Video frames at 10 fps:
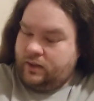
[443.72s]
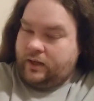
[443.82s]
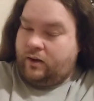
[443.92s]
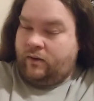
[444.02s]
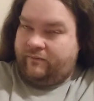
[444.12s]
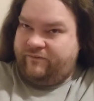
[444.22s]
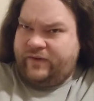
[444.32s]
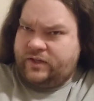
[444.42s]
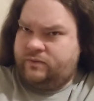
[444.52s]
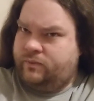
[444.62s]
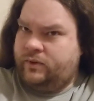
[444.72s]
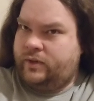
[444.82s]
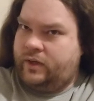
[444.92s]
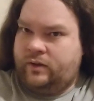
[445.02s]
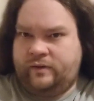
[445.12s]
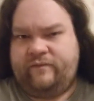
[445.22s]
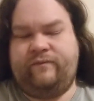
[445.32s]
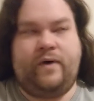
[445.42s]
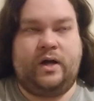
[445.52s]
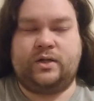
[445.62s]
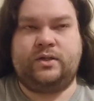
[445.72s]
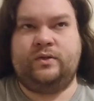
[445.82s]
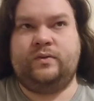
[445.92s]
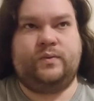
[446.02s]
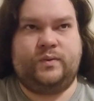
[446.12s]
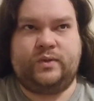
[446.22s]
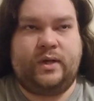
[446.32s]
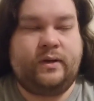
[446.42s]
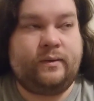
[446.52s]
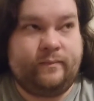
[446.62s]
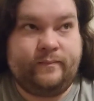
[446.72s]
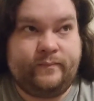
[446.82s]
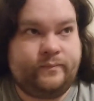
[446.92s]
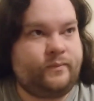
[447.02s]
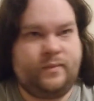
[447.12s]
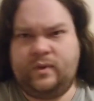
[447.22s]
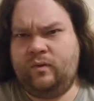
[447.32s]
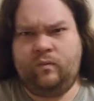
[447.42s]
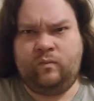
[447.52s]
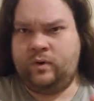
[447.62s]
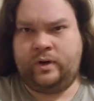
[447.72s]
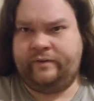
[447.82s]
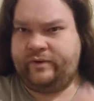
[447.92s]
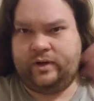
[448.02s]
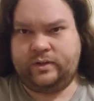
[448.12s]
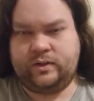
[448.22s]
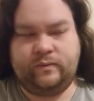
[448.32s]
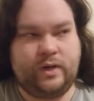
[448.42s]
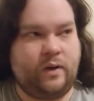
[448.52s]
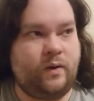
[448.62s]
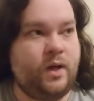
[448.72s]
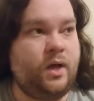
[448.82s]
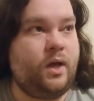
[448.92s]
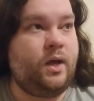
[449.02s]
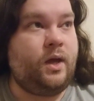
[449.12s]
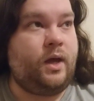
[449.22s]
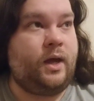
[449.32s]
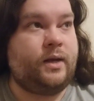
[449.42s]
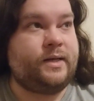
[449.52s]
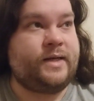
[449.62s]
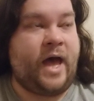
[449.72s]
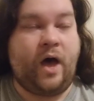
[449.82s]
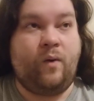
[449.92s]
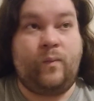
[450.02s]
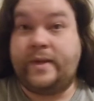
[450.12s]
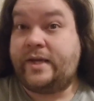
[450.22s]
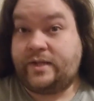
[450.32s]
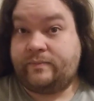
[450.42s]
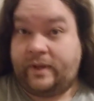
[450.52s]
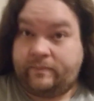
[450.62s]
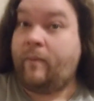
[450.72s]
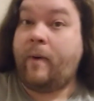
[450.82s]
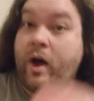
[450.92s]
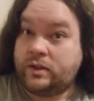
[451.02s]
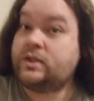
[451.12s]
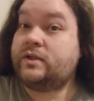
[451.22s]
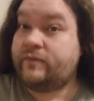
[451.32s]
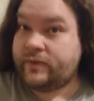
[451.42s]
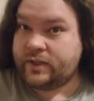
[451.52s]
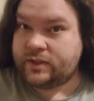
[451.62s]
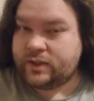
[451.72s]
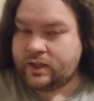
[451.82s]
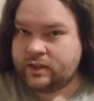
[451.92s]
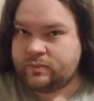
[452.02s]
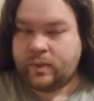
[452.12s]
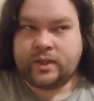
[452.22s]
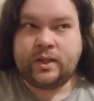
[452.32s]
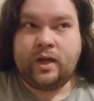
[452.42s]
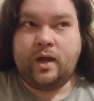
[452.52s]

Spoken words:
like on Facebook and on Fox News and wherever else you go, and how we need to blame the bosses for these things. But